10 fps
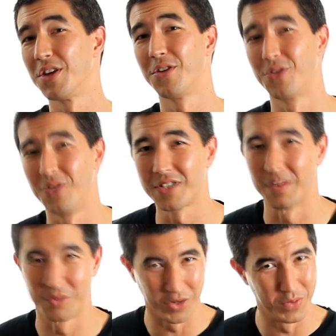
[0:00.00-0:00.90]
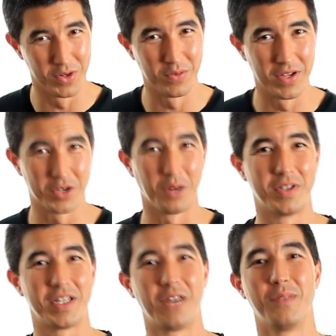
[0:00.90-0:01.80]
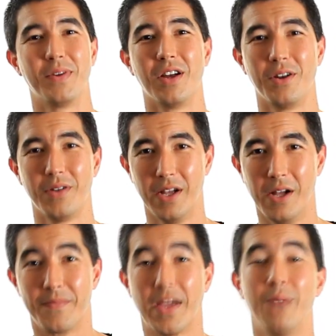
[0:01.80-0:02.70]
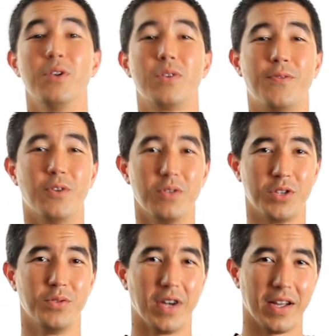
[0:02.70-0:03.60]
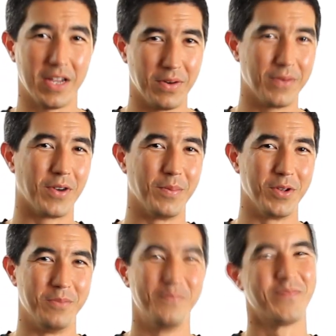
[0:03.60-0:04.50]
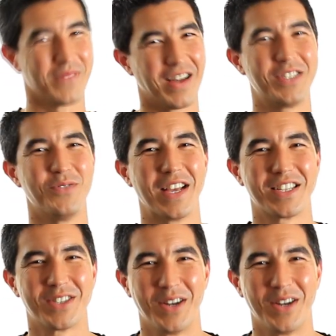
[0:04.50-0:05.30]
your thoughts, I'm sure you will, in the comments area below, and we look forward to hearing from you. Until next